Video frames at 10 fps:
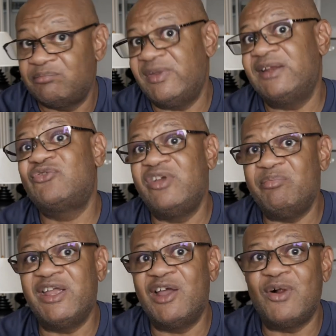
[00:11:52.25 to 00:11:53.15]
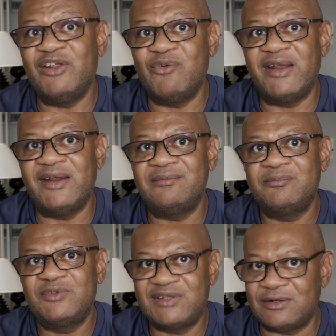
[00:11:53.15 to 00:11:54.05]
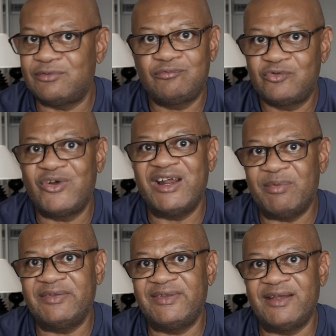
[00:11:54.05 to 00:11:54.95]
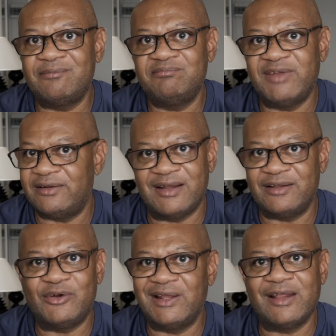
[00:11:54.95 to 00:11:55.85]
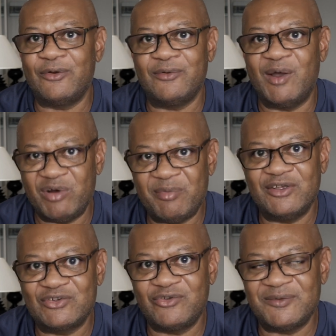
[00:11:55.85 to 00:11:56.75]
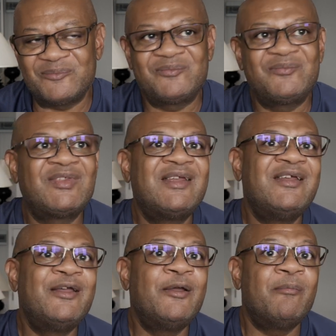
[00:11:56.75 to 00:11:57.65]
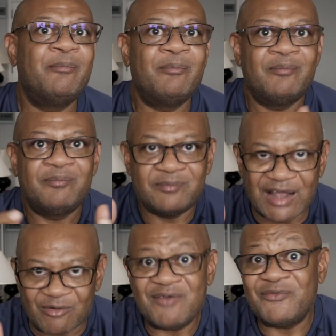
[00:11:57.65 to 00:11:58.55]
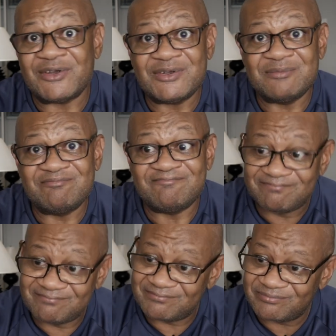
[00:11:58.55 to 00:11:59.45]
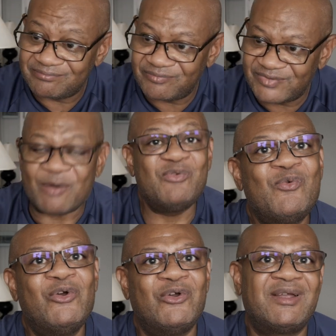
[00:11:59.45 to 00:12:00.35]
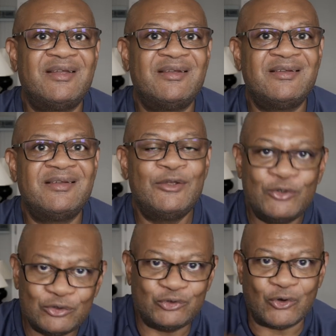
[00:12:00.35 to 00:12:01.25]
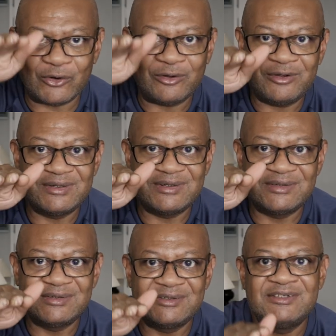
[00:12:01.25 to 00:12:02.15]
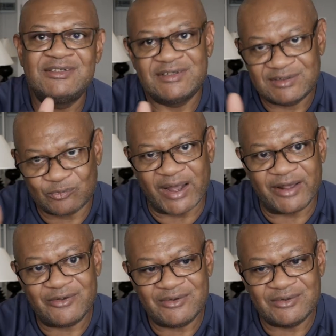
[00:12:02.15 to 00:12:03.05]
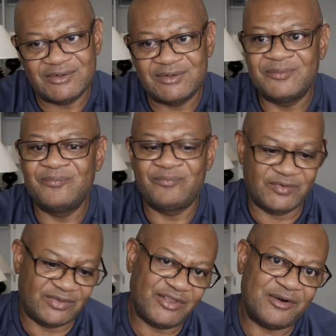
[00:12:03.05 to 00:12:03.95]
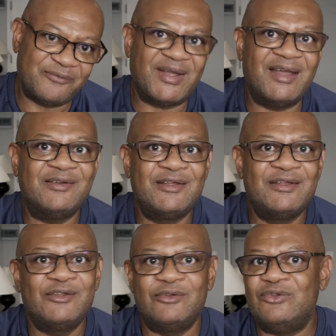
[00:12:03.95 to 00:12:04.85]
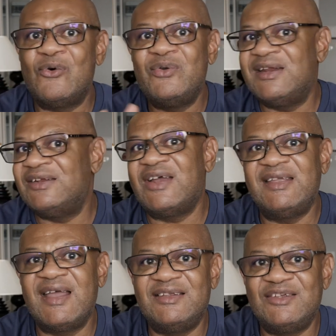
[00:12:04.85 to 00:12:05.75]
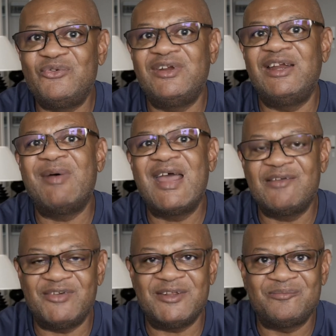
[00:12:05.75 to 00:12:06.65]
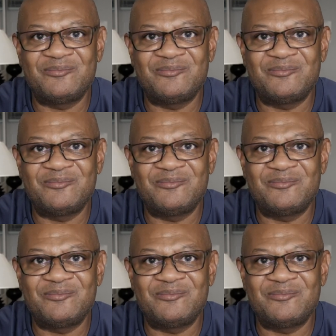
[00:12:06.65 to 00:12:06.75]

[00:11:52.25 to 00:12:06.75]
Make the screen bigger while you're at it. Still quite about that. Not, not gonna let it go. I want a bigger screen. However, that work. Taller, wider, thinner fan. Don't need a gigantic unit in the back of it.